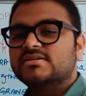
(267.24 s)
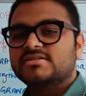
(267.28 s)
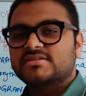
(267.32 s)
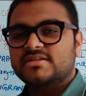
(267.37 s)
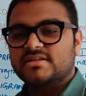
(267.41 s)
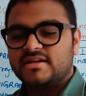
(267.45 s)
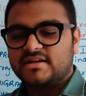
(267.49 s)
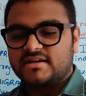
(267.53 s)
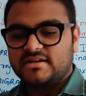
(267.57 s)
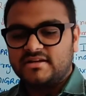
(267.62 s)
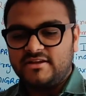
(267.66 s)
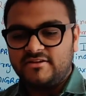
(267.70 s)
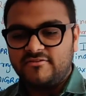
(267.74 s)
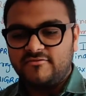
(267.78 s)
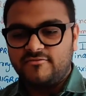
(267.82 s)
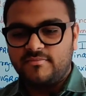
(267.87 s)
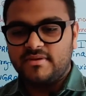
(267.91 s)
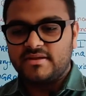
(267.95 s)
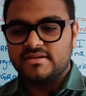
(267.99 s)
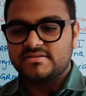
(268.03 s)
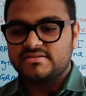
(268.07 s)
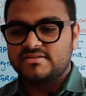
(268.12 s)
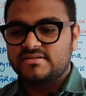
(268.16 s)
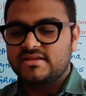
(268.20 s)
Selective
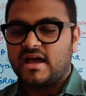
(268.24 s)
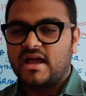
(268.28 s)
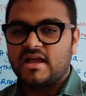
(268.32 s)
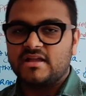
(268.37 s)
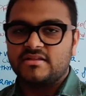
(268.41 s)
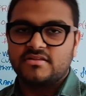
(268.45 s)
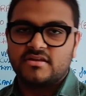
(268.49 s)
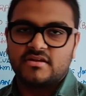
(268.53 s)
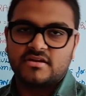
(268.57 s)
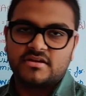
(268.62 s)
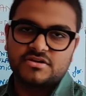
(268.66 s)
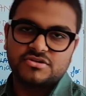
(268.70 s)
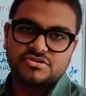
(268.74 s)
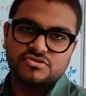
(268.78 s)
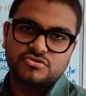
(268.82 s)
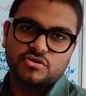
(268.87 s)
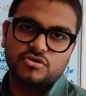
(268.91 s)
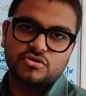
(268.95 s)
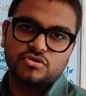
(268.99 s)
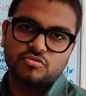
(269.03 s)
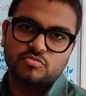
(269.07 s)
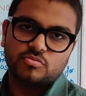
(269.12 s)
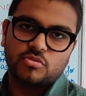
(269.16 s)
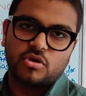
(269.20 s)
means either it is
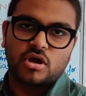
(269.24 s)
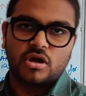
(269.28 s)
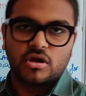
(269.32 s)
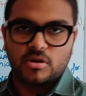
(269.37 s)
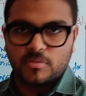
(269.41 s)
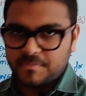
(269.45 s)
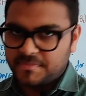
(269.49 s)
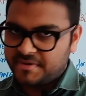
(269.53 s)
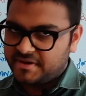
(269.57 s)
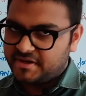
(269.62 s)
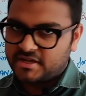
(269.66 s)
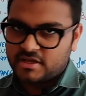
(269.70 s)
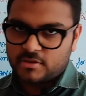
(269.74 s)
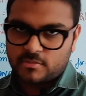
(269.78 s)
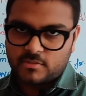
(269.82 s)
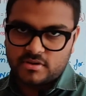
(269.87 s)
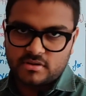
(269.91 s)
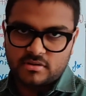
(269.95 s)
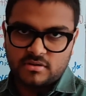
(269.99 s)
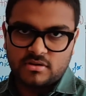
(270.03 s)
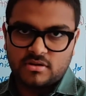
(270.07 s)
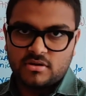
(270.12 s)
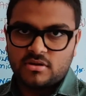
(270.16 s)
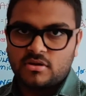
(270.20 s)
going to block beta
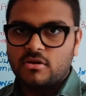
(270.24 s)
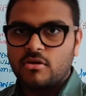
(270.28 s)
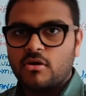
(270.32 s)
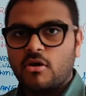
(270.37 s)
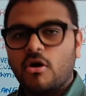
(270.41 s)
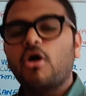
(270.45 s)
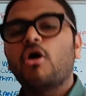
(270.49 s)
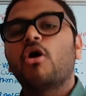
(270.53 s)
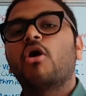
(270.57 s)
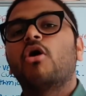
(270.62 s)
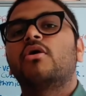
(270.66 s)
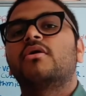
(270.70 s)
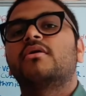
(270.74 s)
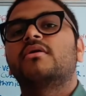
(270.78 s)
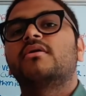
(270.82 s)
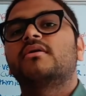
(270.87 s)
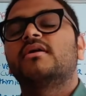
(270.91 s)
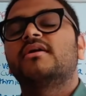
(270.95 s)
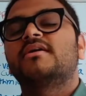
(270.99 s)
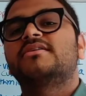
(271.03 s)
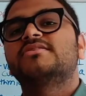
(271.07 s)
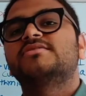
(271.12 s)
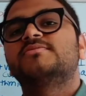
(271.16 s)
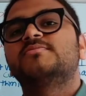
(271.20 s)
1 or
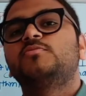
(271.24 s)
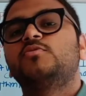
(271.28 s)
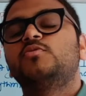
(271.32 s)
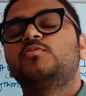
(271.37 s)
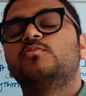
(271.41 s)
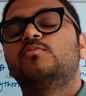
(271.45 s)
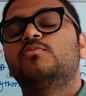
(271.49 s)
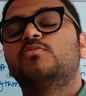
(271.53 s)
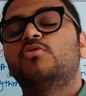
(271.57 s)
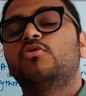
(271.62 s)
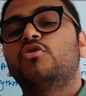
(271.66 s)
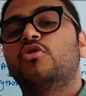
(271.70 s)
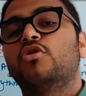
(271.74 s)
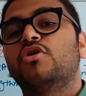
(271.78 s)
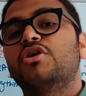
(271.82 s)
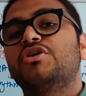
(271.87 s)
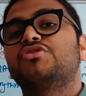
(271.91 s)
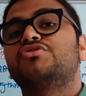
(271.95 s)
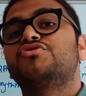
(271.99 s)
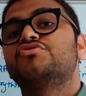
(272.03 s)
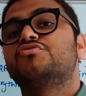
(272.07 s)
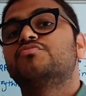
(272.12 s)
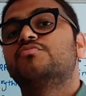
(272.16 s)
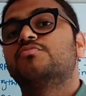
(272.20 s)
it is
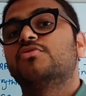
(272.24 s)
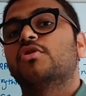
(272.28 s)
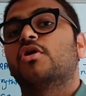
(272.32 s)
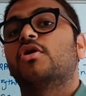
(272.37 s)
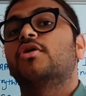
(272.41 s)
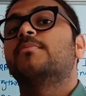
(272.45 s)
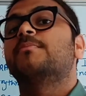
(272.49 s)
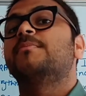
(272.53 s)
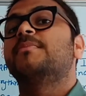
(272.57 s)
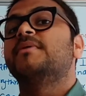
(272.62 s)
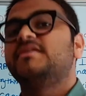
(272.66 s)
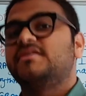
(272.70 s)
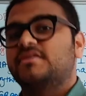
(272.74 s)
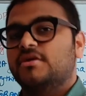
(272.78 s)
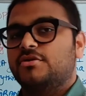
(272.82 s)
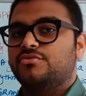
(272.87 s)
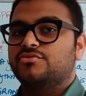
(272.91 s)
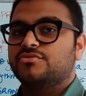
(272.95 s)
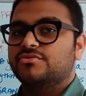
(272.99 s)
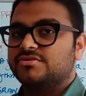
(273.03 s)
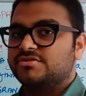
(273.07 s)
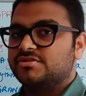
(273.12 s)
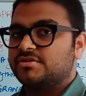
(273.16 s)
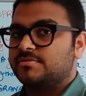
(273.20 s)
going to block beta
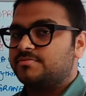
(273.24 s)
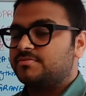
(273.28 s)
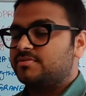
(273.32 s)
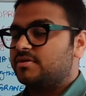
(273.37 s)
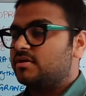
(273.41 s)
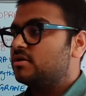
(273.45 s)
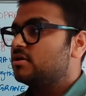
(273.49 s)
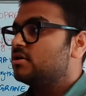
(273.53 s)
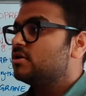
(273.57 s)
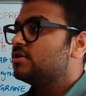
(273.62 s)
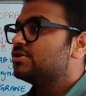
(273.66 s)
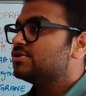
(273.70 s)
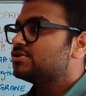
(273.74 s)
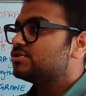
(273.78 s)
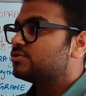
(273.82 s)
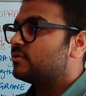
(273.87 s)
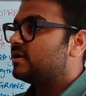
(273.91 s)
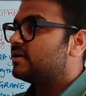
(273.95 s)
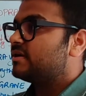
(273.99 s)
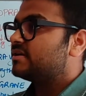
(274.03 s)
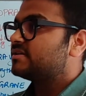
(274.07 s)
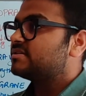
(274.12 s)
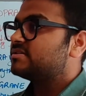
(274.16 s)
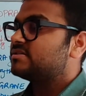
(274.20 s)
2 receptor. So
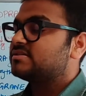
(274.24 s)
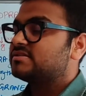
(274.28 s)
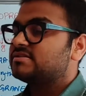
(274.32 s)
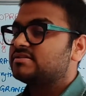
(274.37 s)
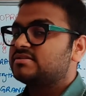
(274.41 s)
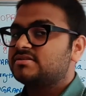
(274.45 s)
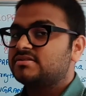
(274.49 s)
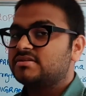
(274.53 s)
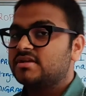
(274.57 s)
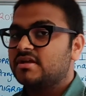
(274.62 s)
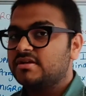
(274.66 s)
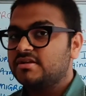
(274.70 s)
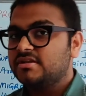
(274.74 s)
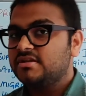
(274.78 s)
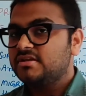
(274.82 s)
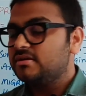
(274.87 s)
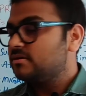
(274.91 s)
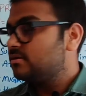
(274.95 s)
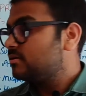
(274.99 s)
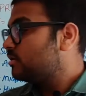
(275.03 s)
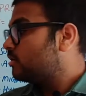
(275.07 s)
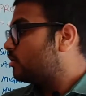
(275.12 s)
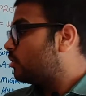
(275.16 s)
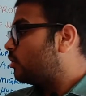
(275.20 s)
let us
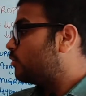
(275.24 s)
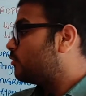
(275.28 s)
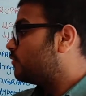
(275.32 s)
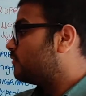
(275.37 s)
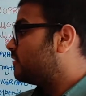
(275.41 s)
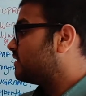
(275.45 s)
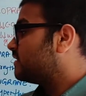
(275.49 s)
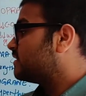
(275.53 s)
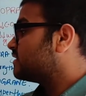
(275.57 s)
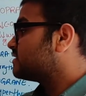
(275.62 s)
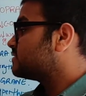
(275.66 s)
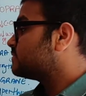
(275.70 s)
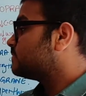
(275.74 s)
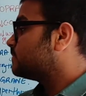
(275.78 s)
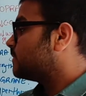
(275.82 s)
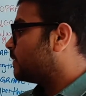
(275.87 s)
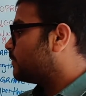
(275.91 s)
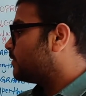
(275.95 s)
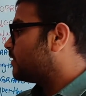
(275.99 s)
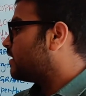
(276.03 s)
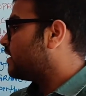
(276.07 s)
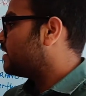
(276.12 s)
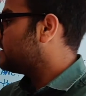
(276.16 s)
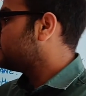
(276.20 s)
study, or let us
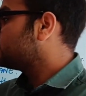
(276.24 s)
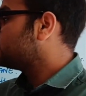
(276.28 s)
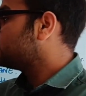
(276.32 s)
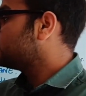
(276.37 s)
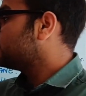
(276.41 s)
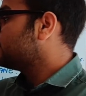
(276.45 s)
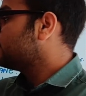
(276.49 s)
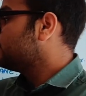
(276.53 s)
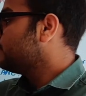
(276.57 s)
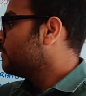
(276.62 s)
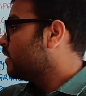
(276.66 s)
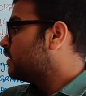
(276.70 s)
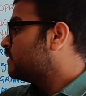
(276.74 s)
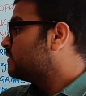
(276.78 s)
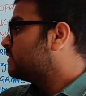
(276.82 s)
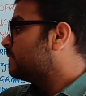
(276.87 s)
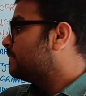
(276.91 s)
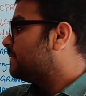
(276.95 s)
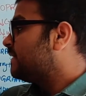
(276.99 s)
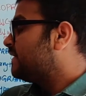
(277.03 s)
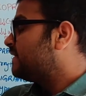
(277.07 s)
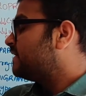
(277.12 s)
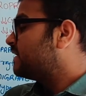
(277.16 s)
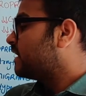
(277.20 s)
memorize the
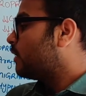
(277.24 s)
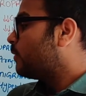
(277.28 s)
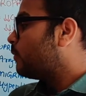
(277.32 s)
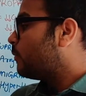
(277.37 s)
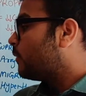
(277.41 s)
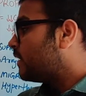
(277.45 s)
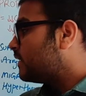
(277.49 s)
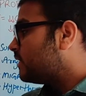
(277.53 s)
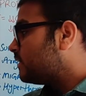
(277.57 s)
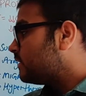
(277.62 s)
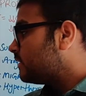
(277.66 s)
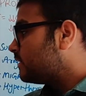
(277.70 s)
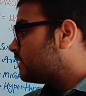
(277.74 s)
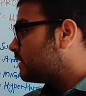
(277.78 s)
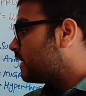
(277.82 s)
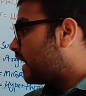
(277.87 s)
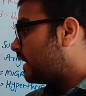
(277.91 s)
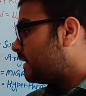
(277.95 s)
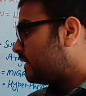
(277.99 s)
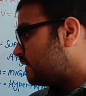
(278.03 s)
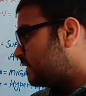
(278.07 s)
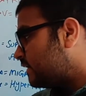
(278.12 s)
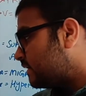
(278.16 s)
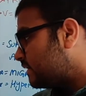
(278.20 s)
beta 1
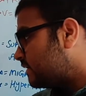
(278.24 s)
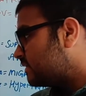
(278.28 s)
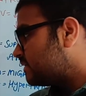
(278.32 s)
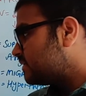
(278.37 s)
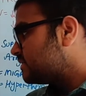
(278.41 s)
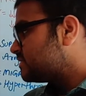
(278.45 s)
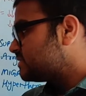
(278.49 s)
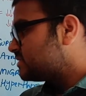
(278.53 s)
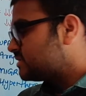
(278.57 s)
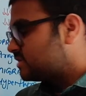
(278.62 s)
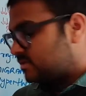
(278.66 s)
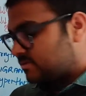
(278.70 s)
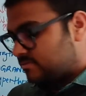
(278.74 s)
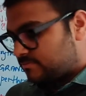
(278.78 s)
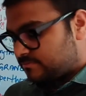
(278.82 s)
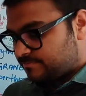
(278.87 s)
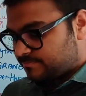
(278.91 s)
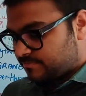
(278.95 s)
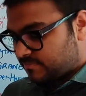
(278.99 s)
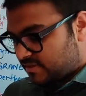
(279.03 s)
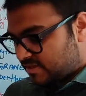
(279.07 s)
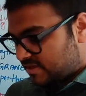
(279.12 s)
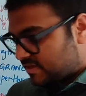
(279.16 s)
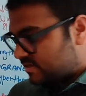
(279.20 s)
antagonist.
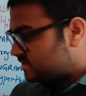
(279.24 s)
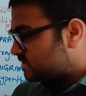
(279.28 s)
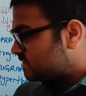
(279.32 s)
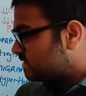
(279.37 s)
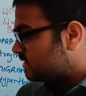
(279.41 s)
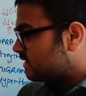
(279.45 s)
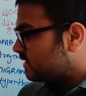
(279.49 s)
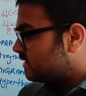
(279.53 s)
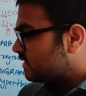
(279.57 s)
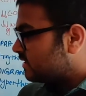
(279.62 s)
Yes,